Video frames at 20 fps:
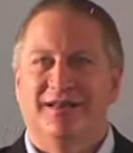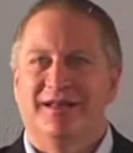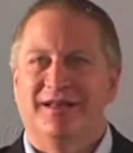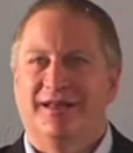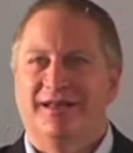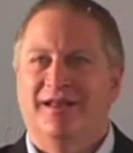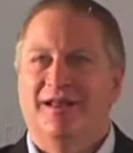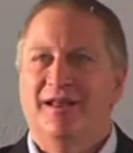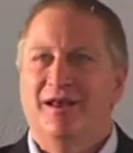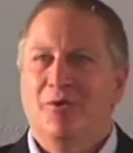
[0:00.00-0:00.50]

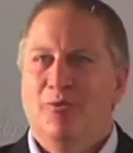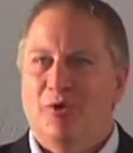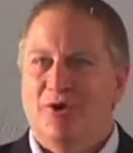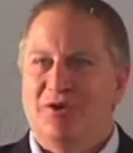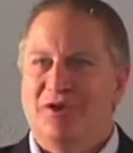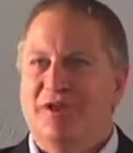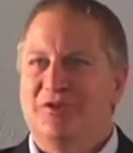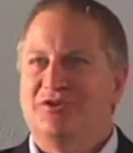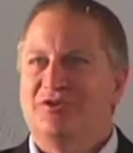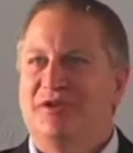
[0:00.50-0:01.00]
Leah and
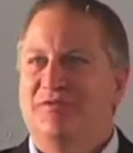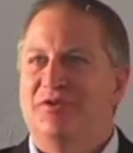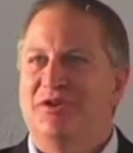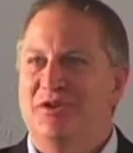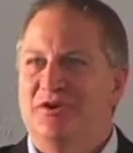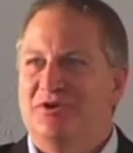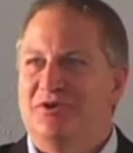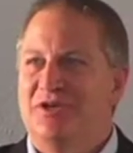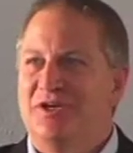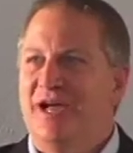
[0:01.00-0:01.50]
worked another seven
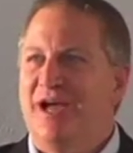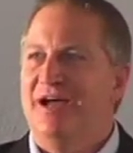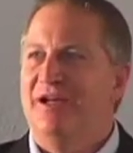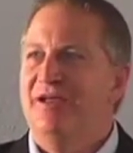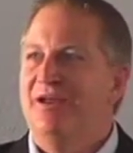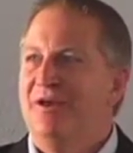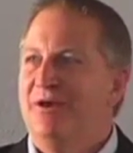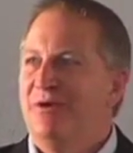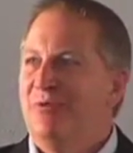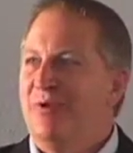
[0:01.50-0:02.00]
years and got
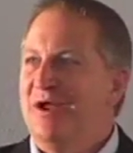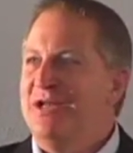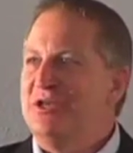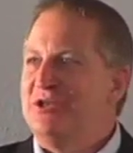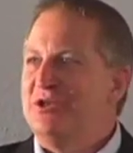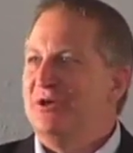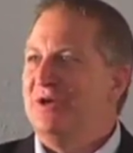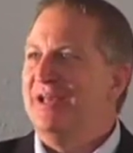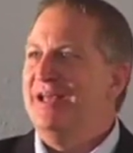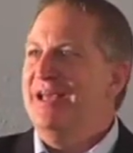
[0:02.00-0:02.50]

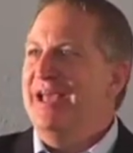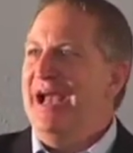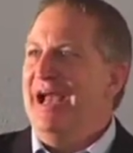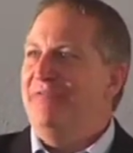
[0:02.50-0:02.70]
Rachel.